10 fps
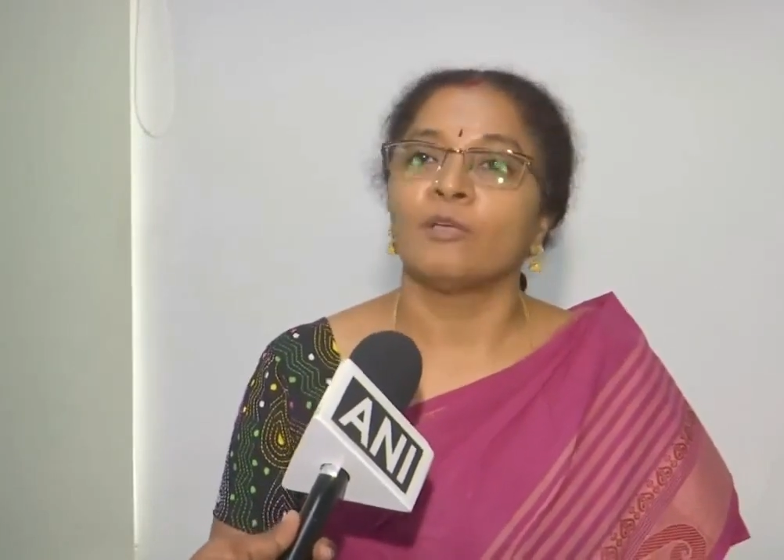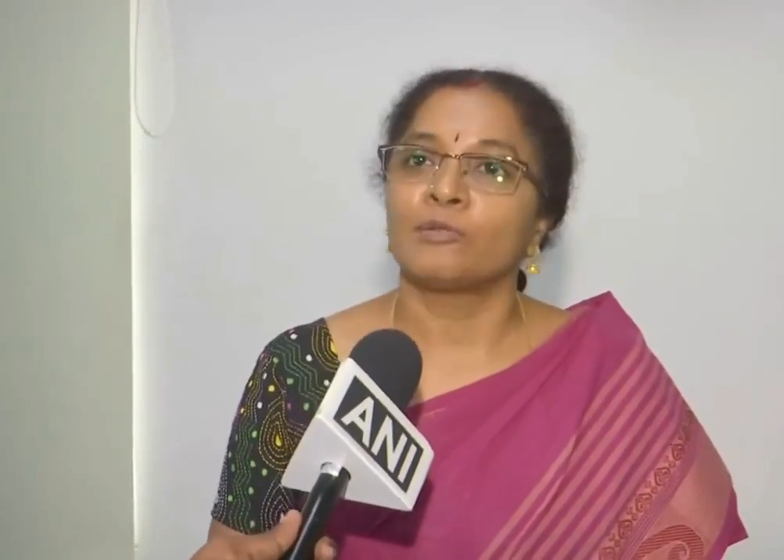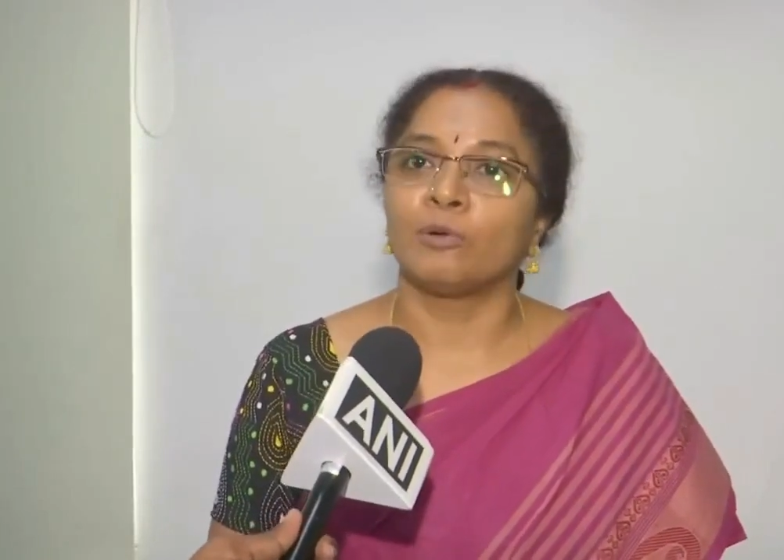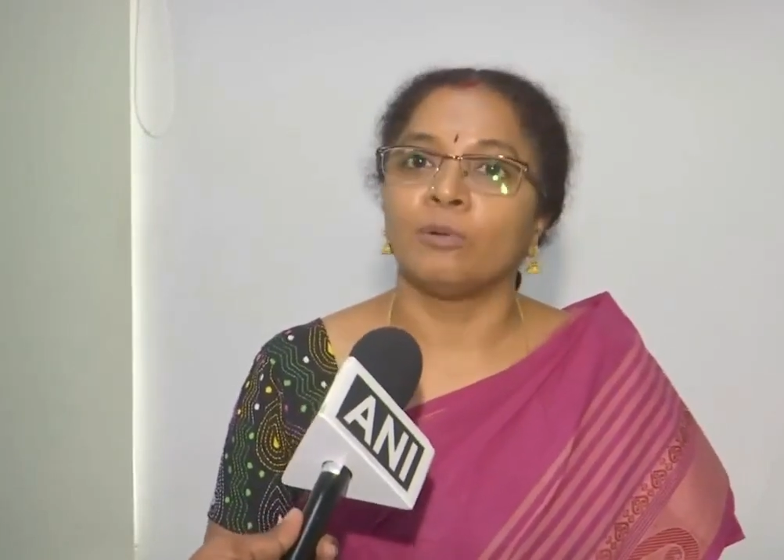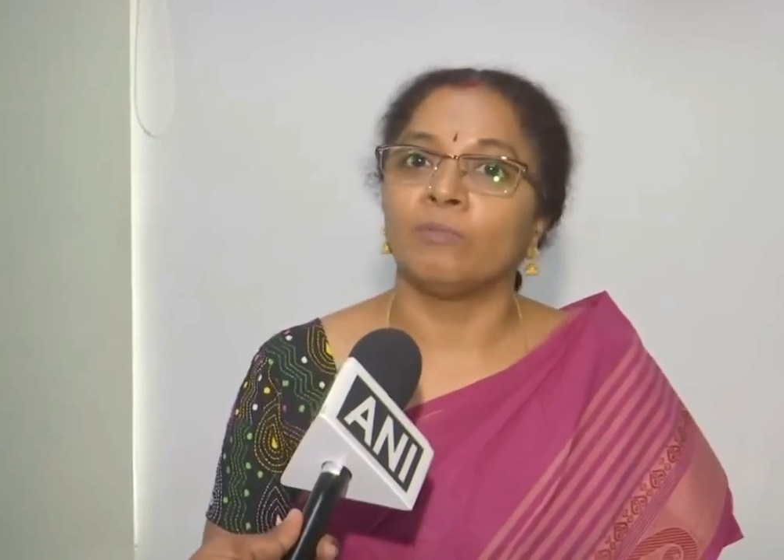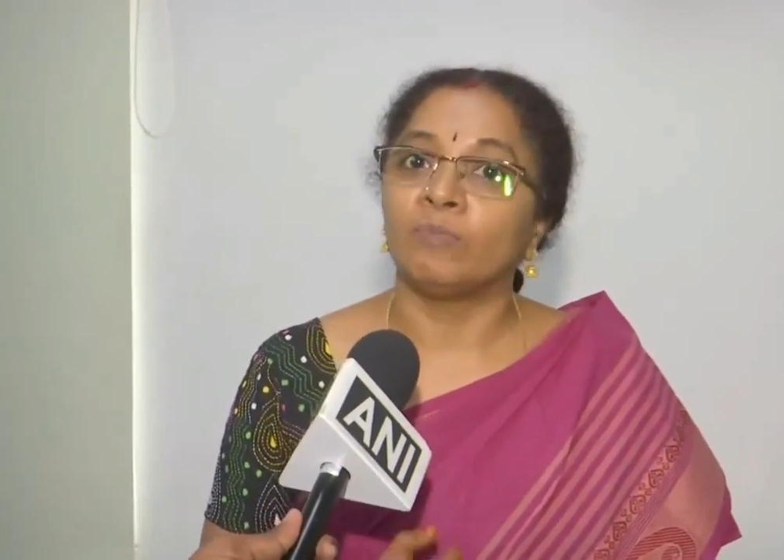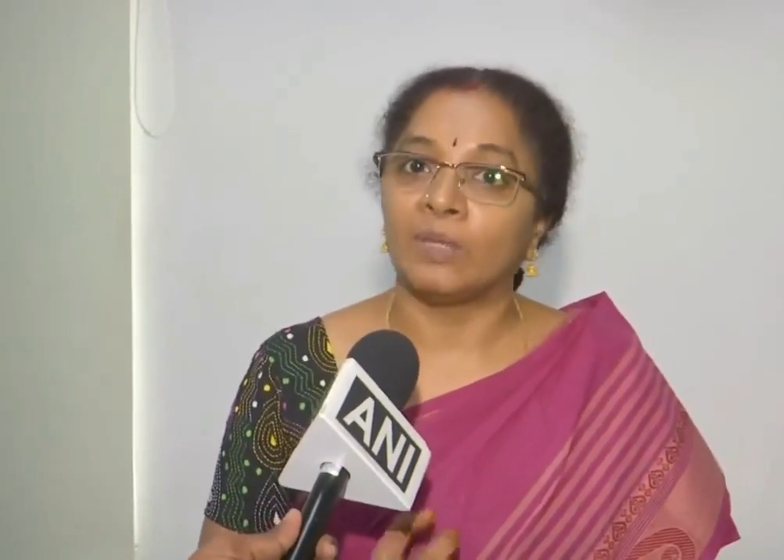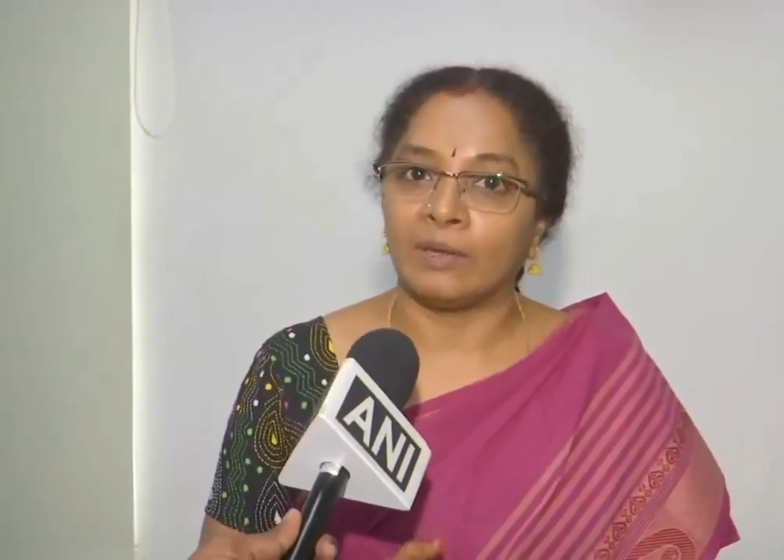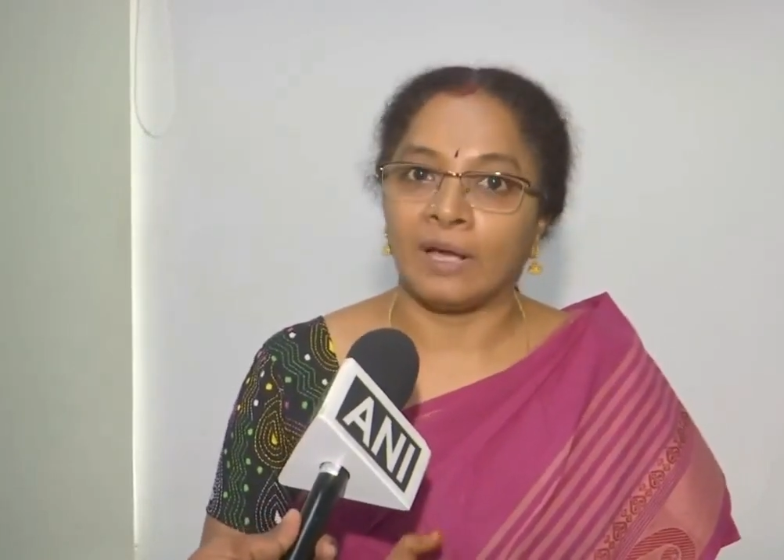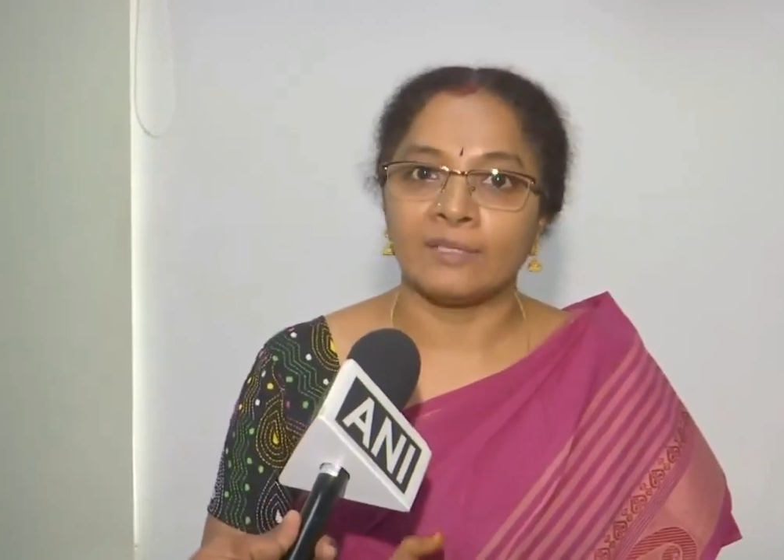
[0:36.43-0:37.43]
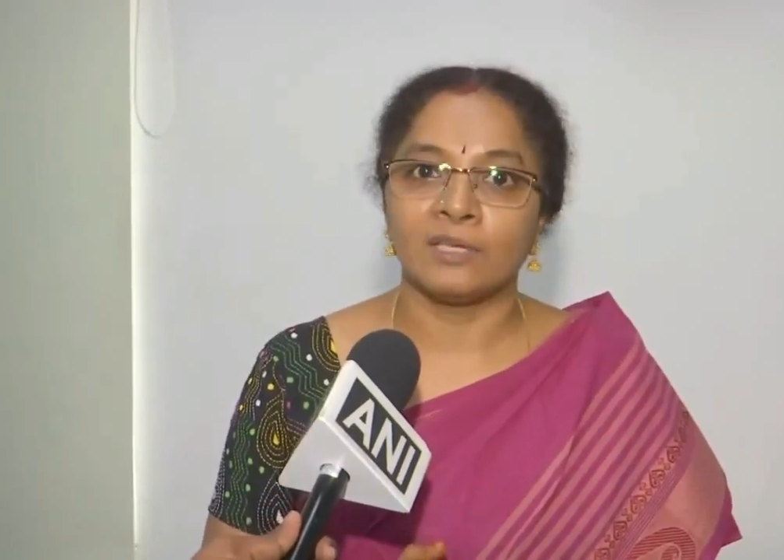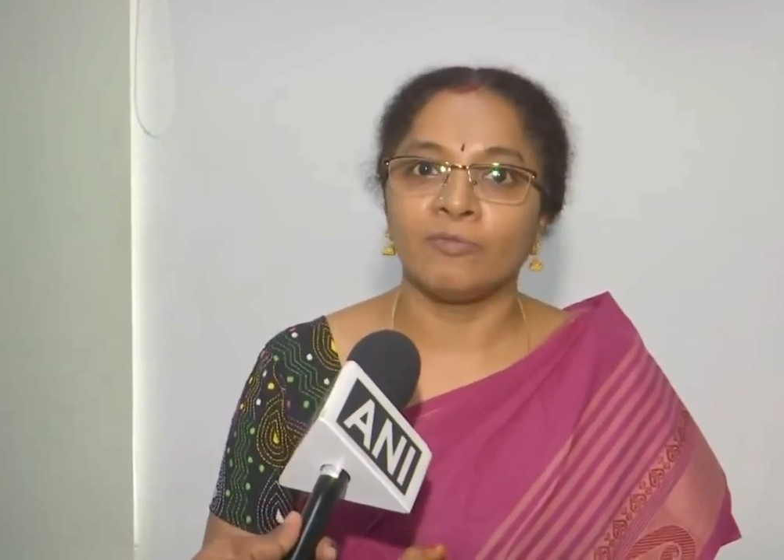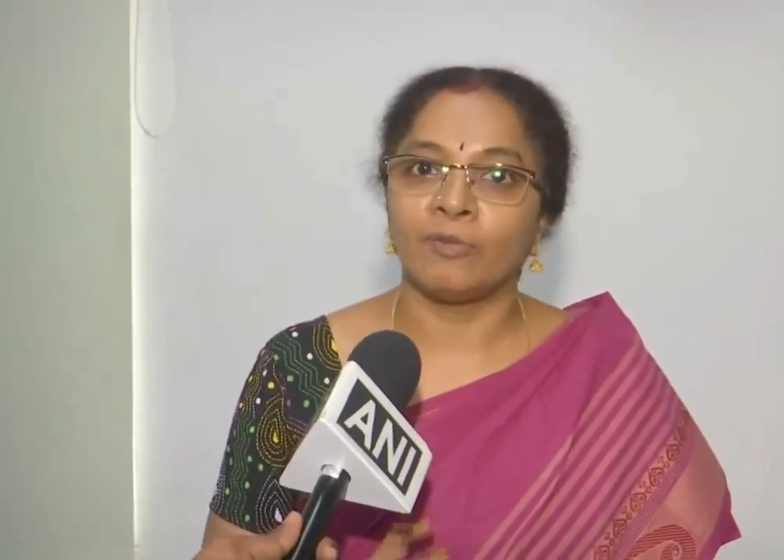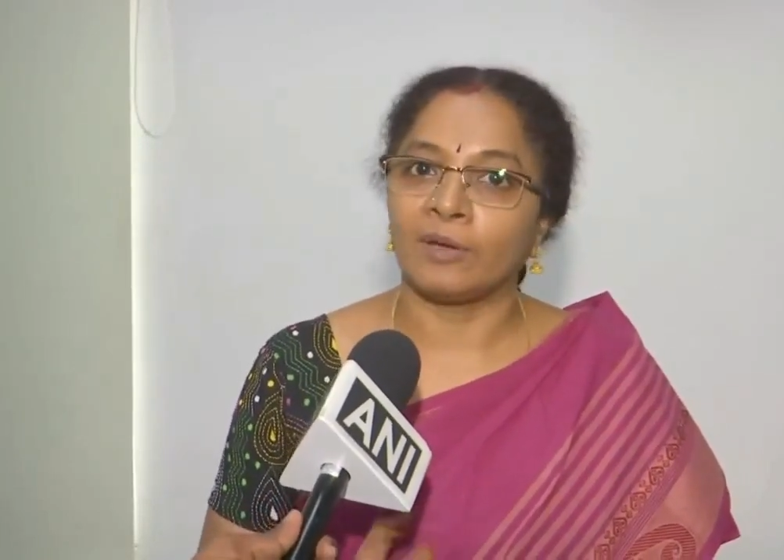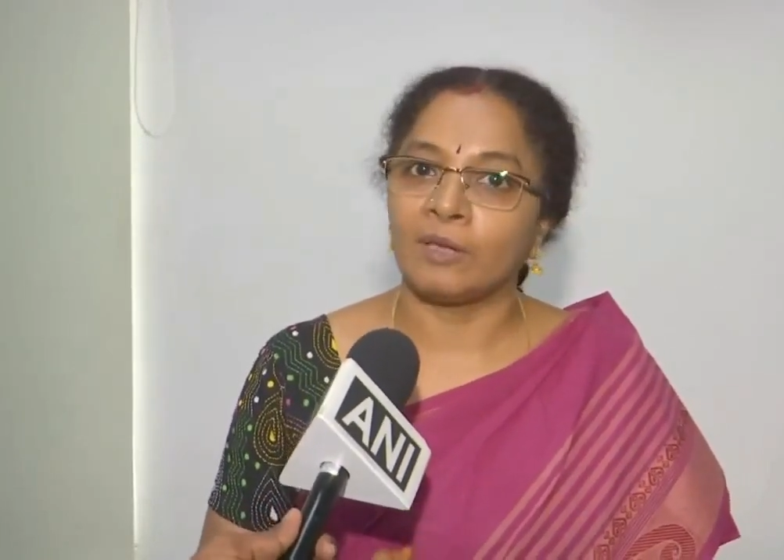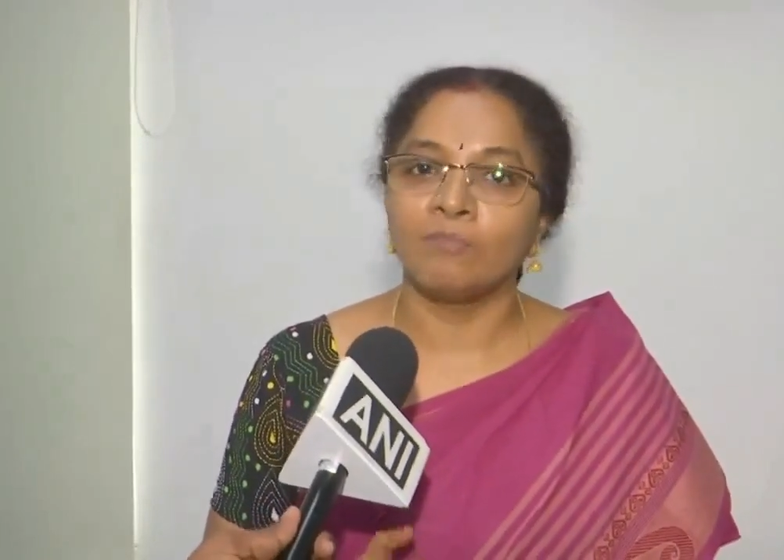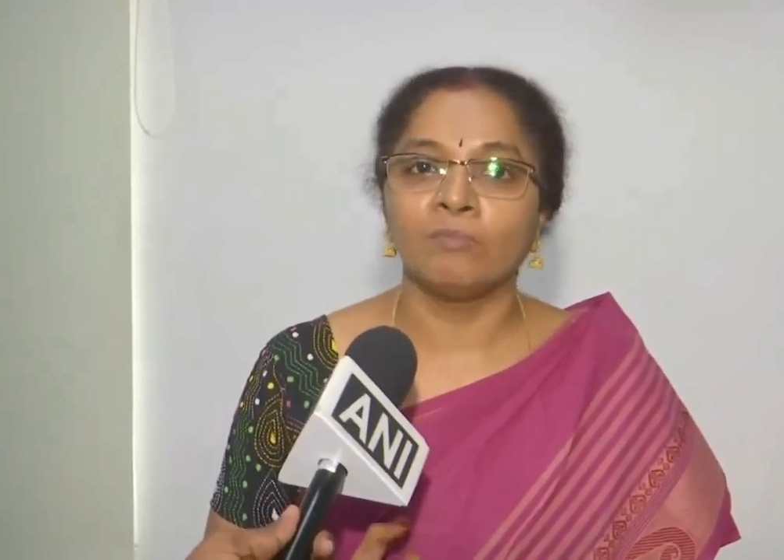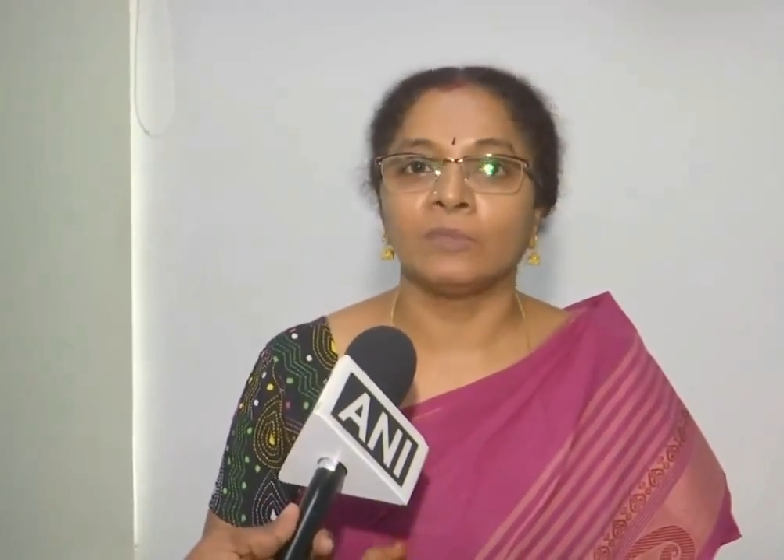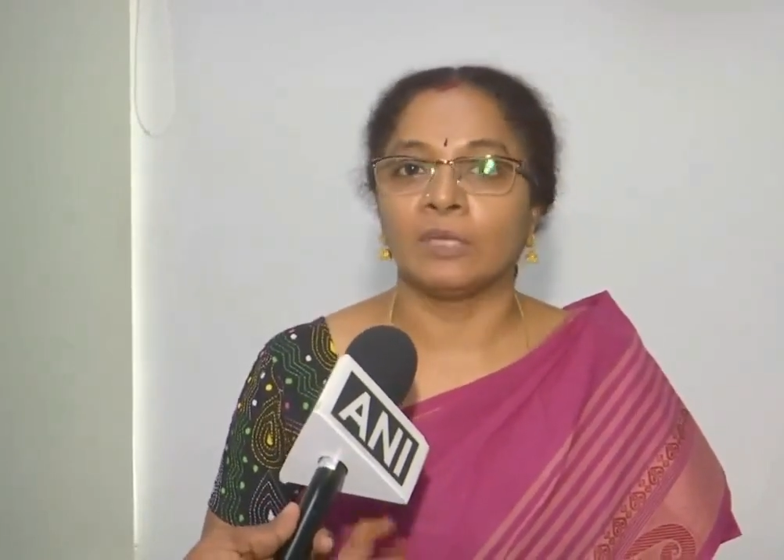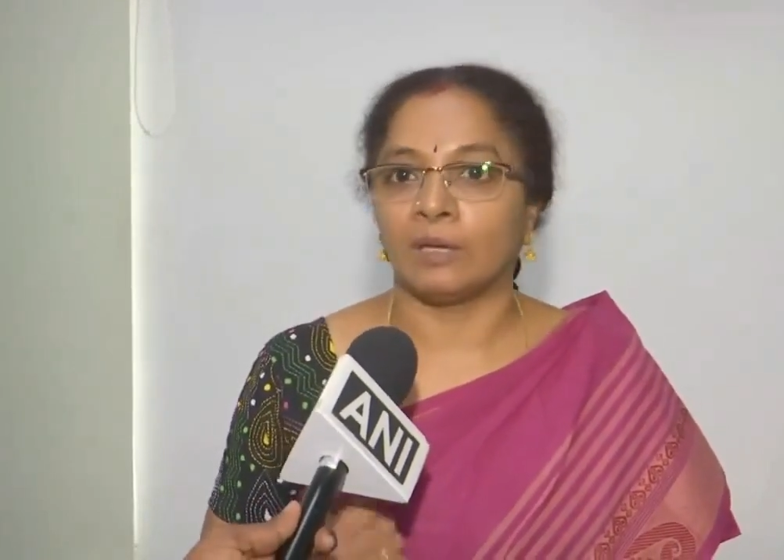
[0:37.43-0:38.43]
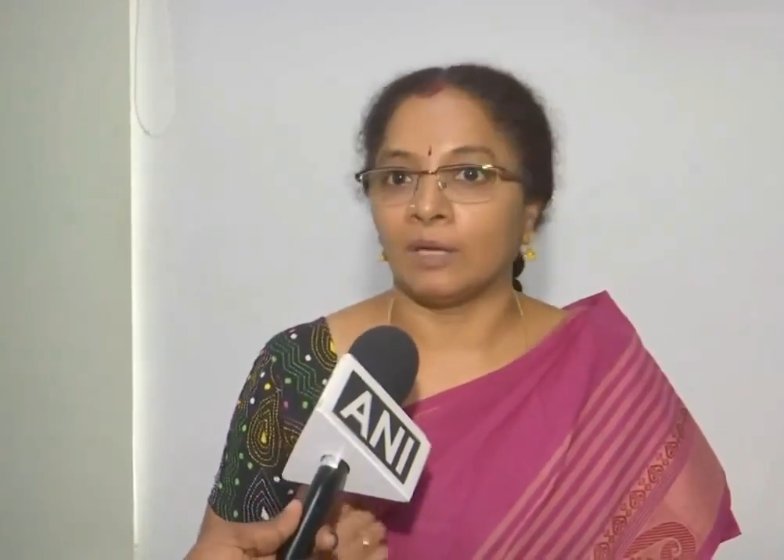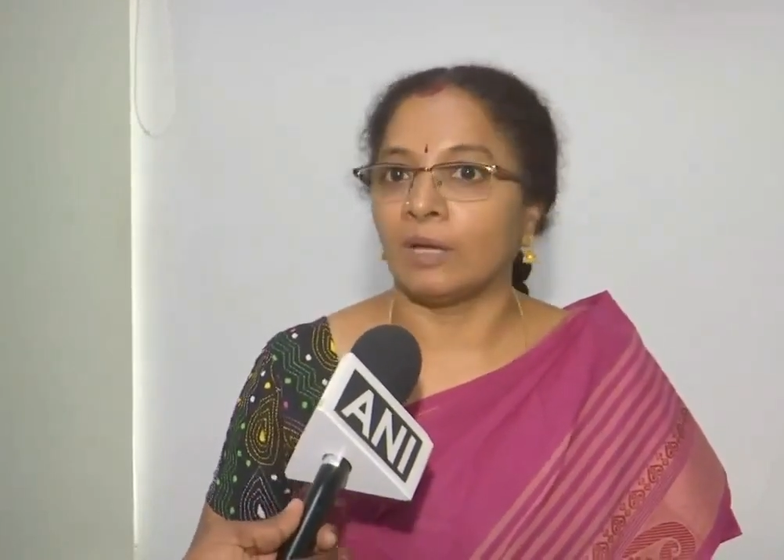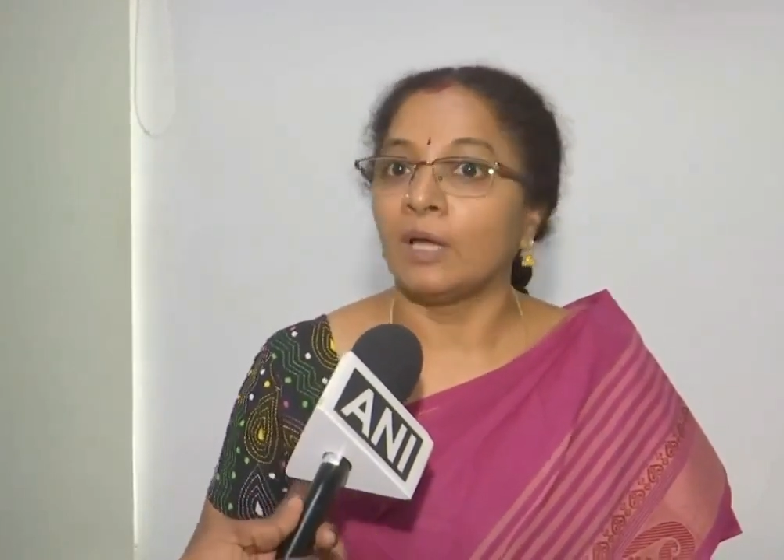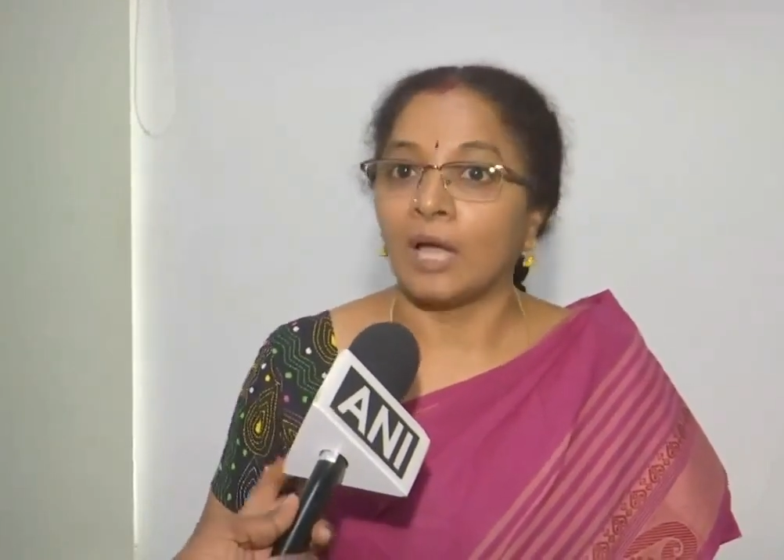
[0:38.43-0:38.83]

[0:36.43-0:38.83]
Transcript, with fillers: So the Raja for him the